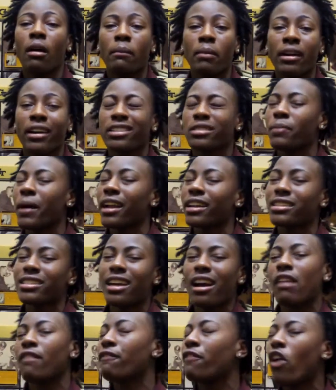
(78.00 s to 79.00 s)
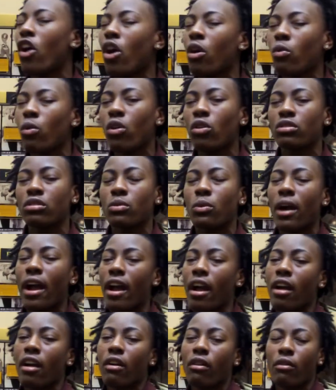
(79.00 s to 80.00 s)
because by the time fall rolls
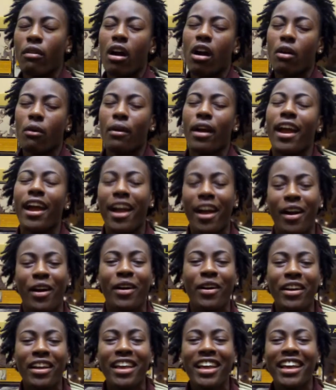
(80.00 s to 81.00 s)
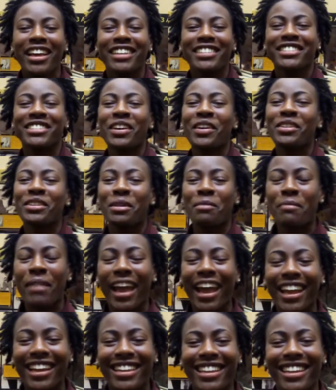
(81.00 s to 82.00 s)
around, it's so
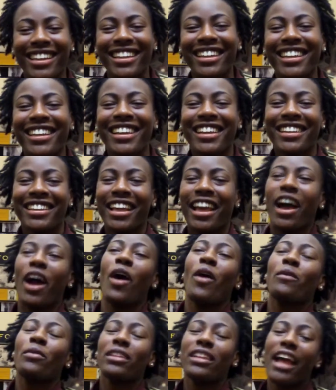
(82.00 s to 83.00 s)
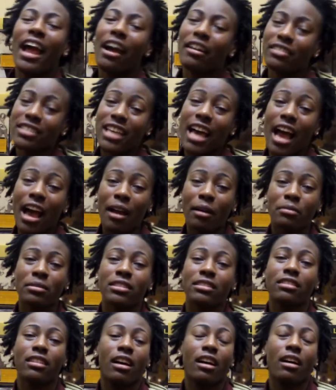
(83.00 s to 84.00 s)
demanding that I don't really have
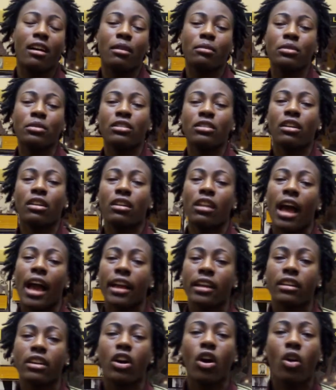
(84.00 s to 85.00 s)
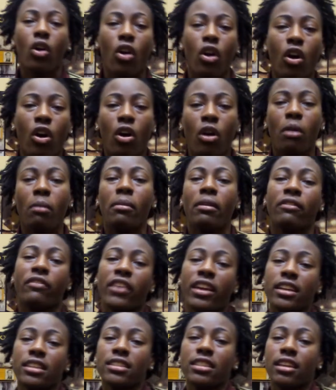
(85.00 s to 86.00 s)
time, you know, like to go home and
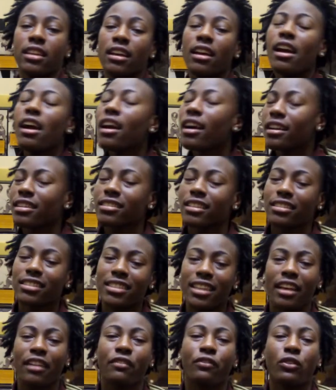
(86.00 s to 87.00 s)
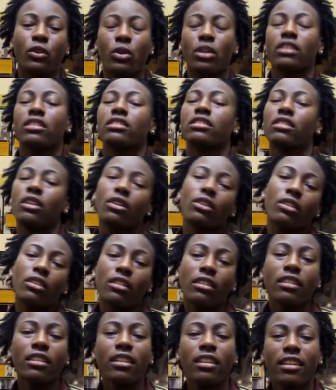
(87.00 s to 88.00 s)
visit because I stay in Florida. So,
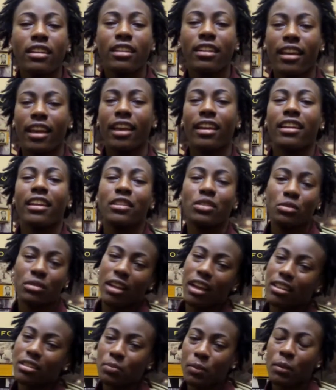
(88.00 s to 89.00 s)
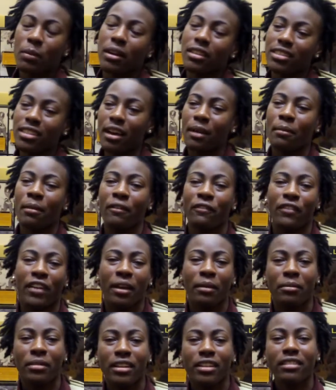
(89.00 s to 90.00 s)
yeah, that's when I spend my time with my
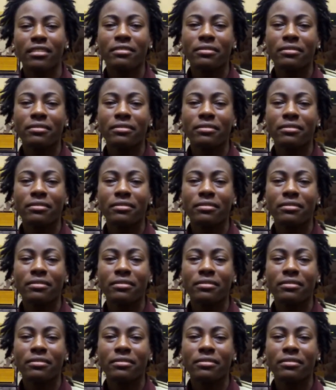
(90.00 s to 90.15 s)
family.